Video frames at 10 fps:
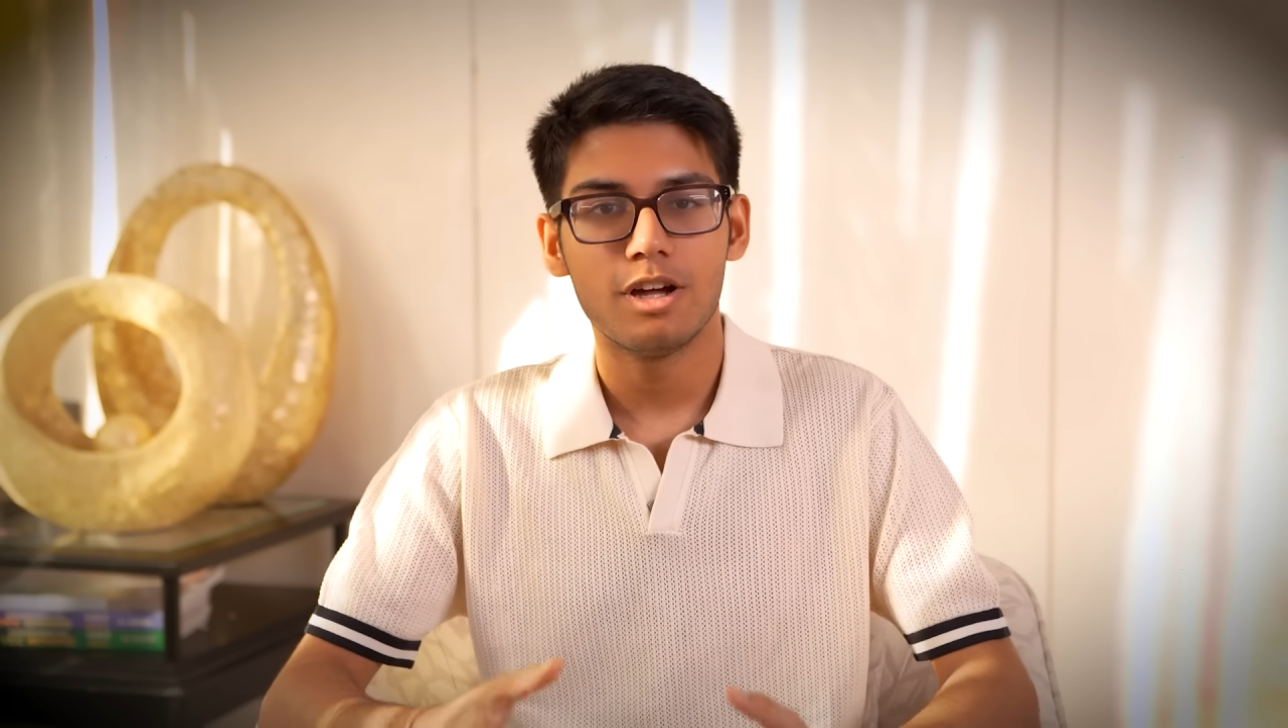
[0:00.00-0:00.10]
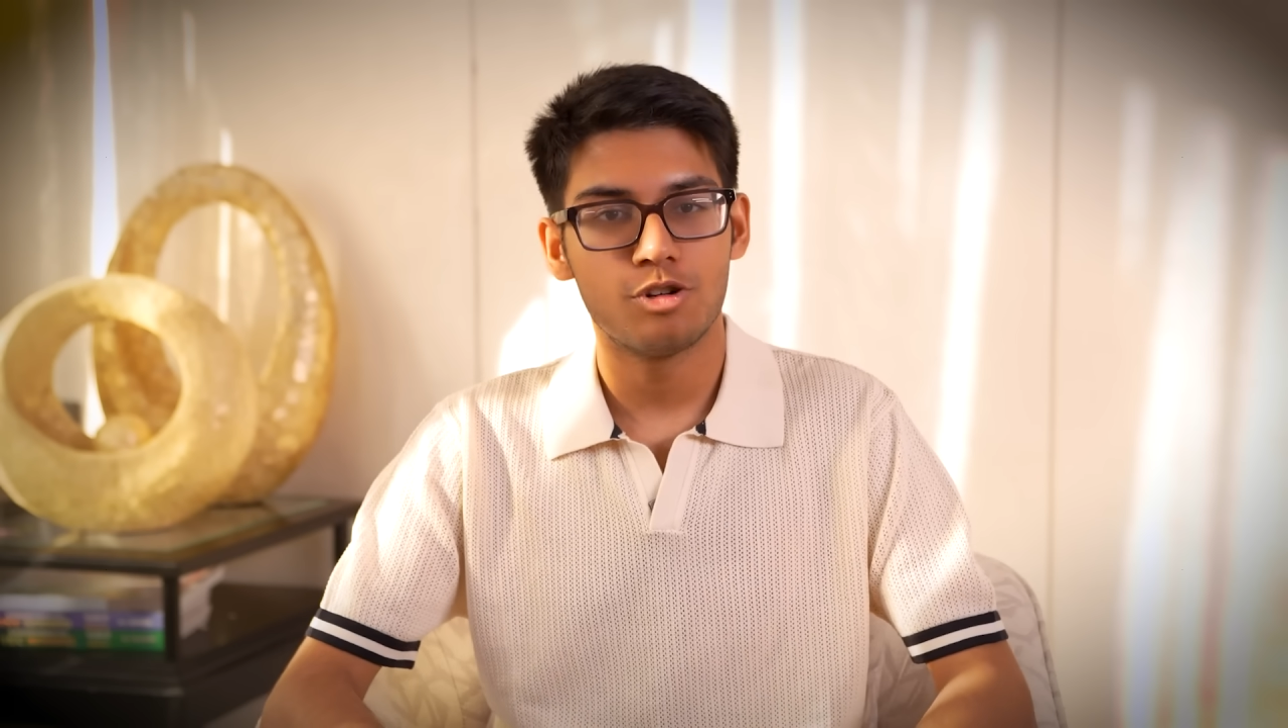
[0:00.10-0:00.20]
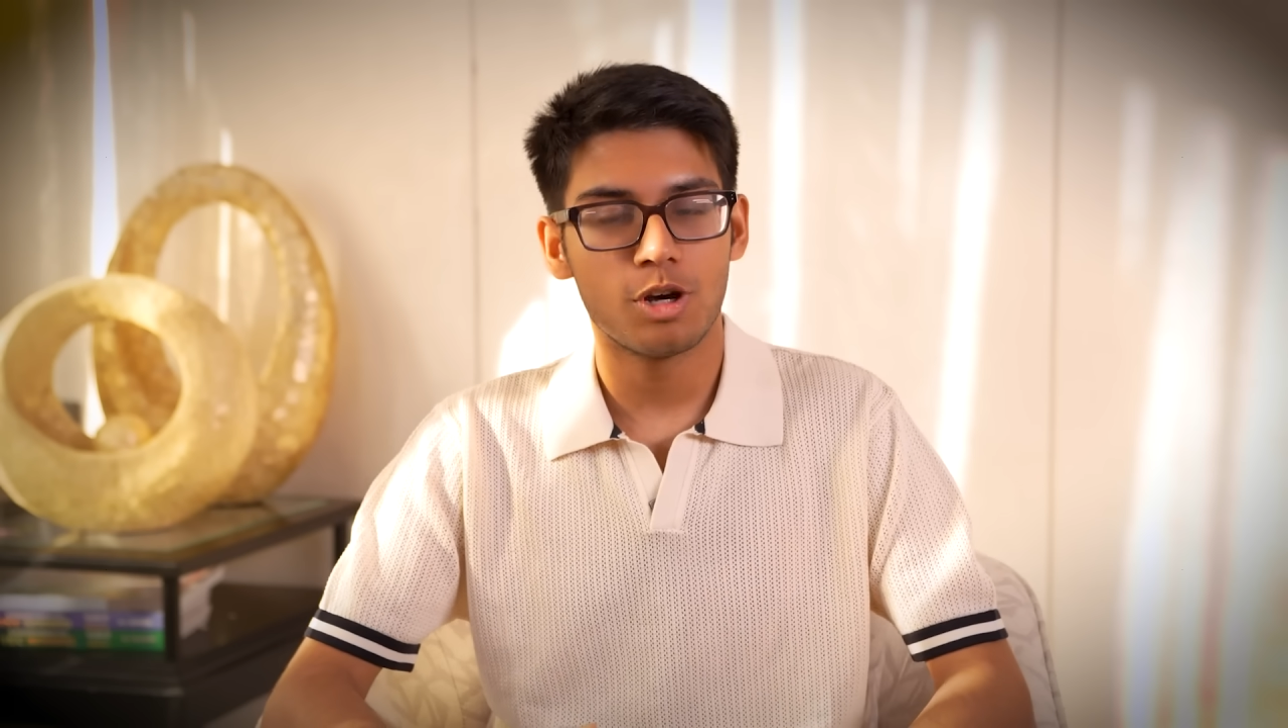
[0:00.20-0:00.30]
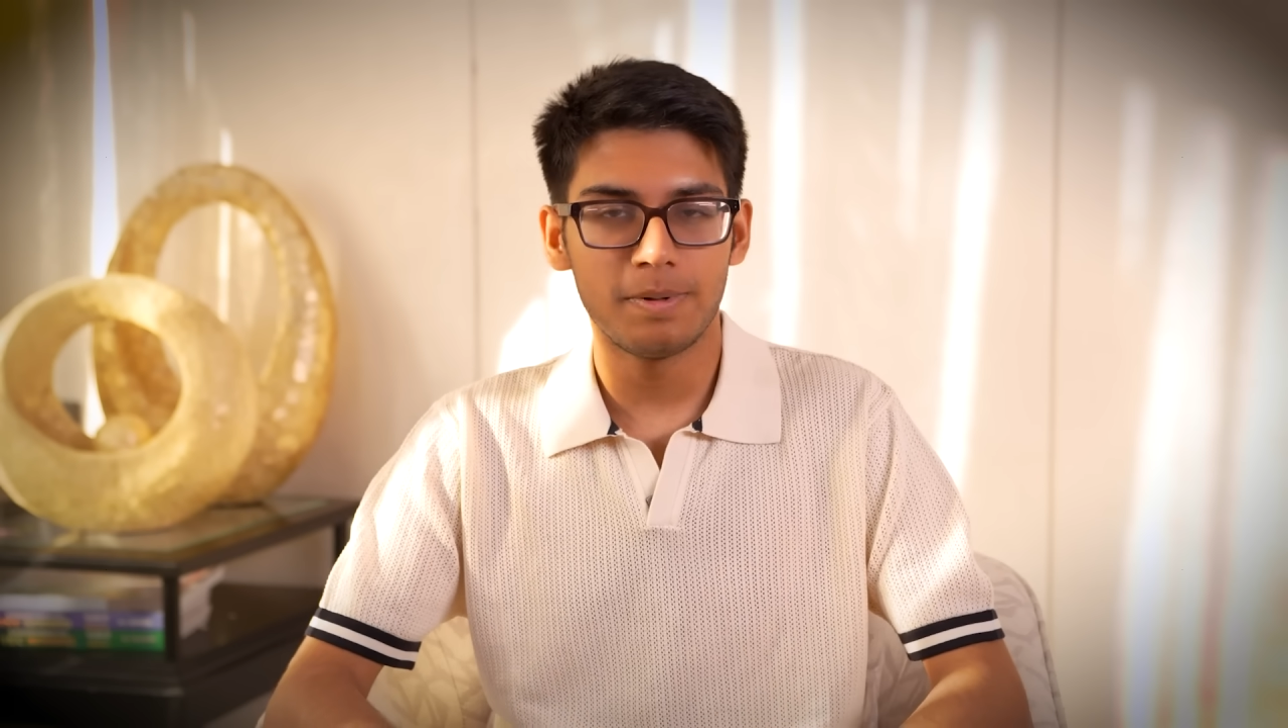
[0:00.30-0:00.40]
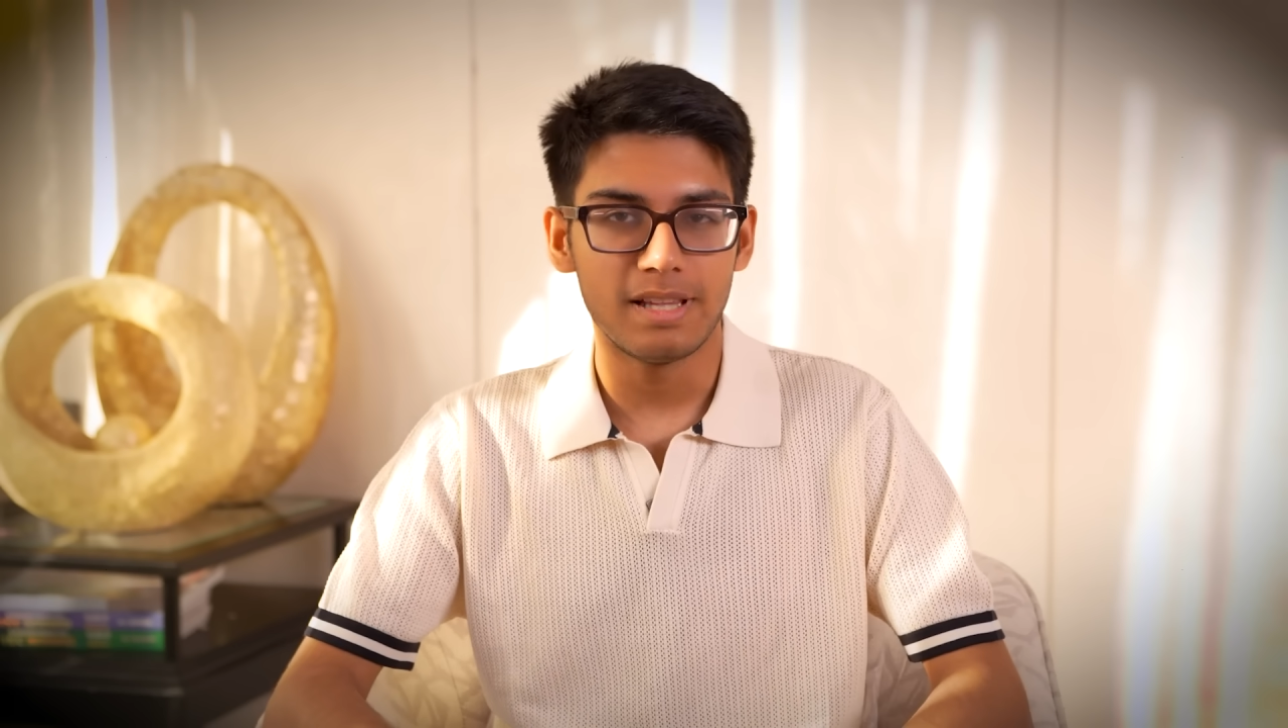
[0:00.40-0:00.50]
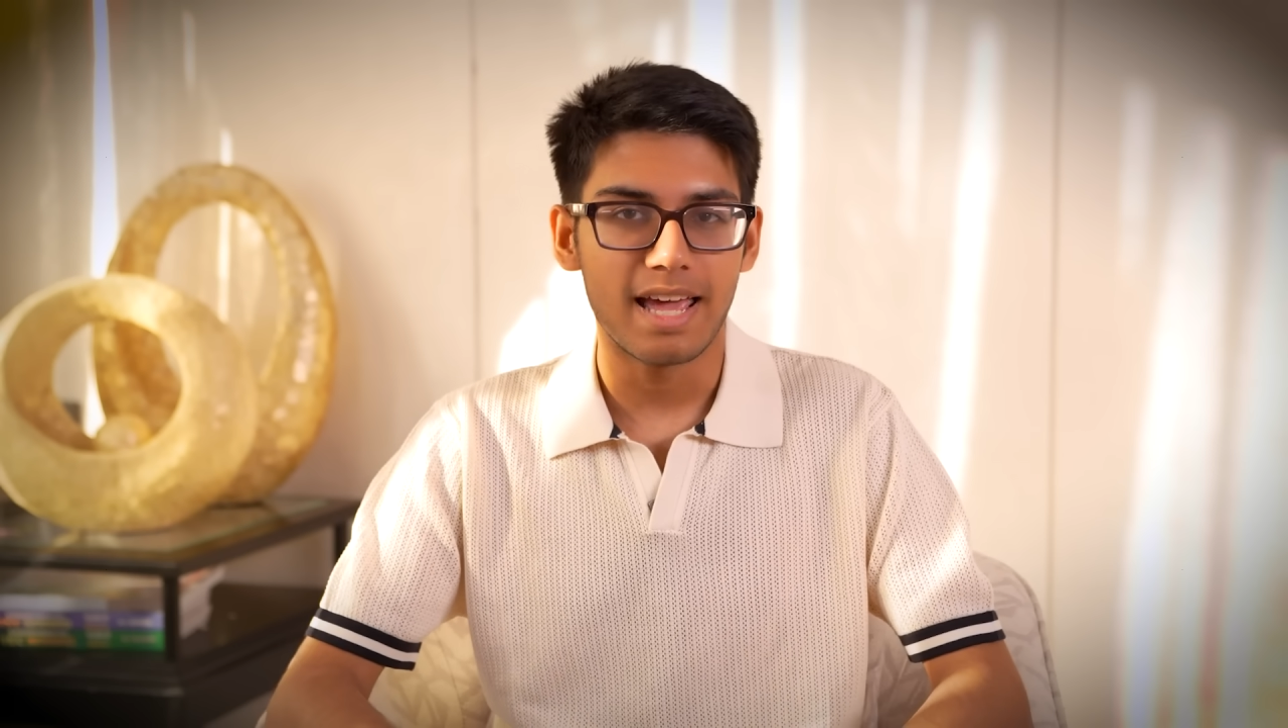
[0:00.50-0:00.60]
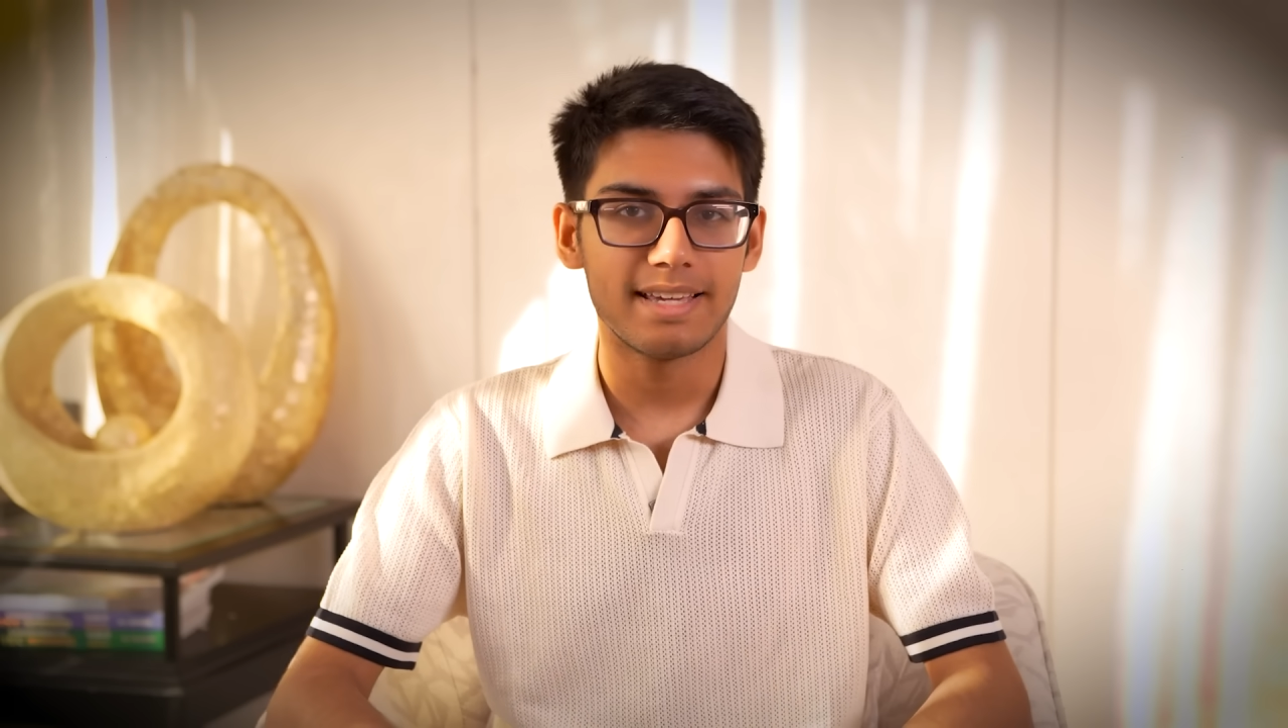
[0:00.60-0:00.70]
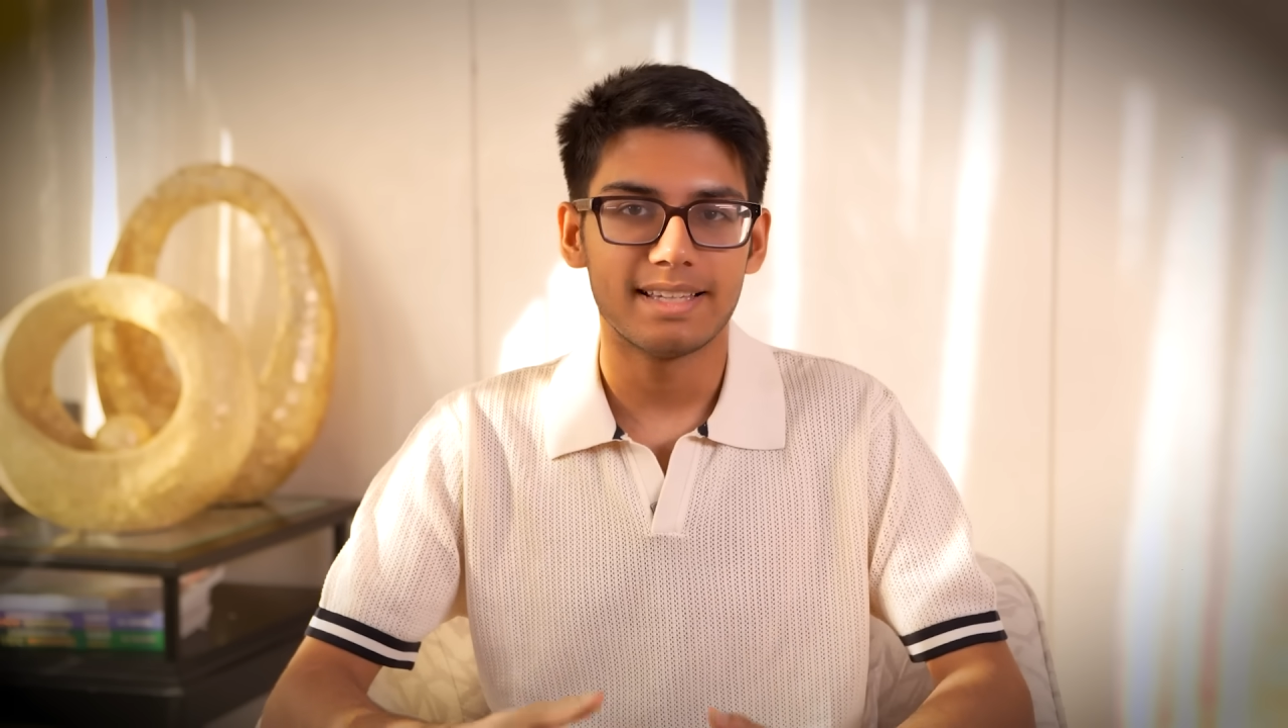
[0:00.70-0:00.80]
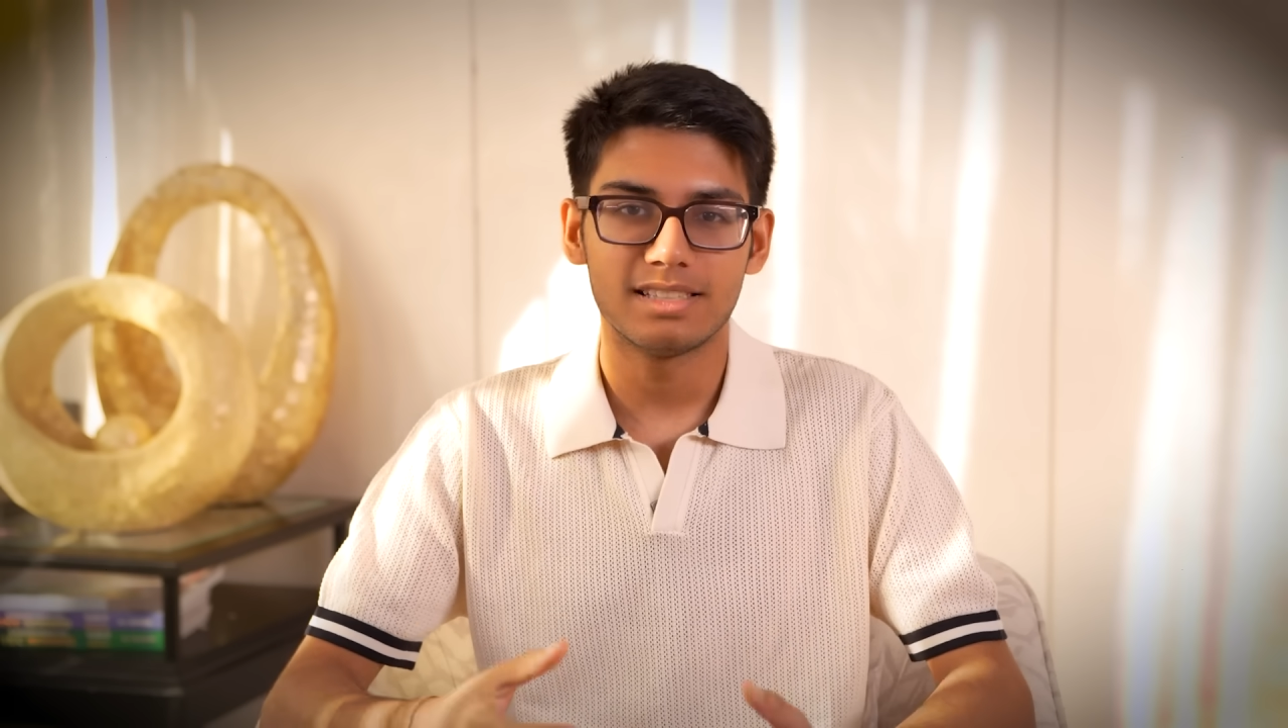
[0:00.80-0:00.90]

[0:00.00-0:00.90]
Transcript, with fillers: drop a like